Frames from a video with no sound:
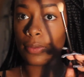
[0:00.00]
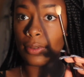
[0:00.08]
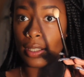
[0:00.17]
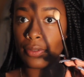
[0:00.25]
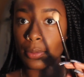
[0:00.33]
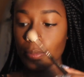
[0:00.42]
a
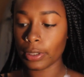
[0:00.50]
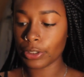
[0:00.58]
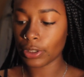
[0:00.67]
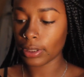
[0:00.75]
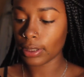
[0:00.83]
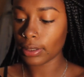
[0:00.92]
fluffy
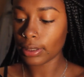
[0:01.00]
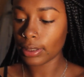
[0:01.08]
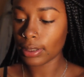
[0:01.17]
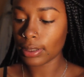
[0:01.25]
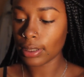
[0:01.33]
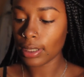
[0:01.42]
brush in it.
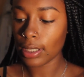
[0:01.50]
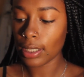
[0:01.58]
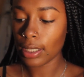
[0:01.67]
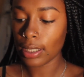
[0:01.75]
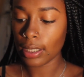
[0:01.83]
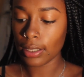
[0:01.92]
This is a
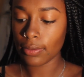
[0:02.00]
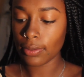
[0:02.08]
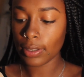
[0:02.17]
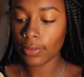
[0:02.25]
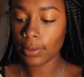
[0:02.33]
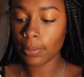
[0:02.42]

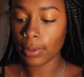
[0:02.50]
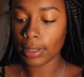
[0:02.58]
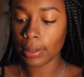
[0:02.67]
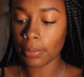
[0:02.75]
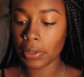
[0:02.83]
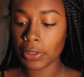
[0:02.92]
fluffy
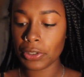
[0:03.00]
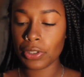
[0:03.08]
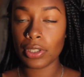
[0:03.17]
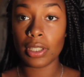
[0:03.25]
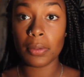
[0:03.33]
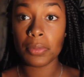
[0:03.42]
blending
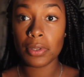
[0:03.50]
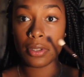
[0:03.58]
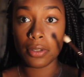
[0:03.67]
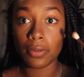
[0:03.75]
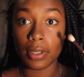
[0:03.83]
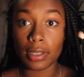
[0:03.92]
brush, and I'm just
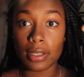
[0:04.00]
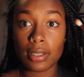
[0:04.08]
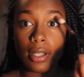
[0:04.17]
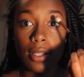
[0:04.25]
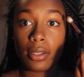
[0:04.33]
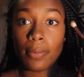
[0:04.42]
going to run this
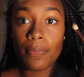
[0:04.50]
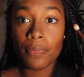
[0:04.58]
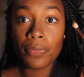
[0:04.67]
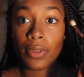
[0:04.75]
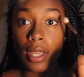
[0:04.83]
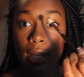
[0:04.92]
color
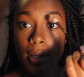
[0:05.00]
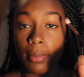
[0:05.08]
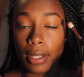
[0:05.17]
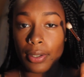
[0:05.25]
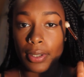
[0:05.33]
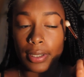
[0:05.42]
in
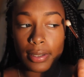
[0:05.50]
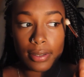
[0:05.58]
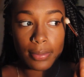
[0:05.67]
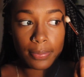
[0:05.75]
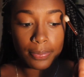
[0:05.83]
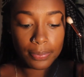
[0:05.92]
my crease.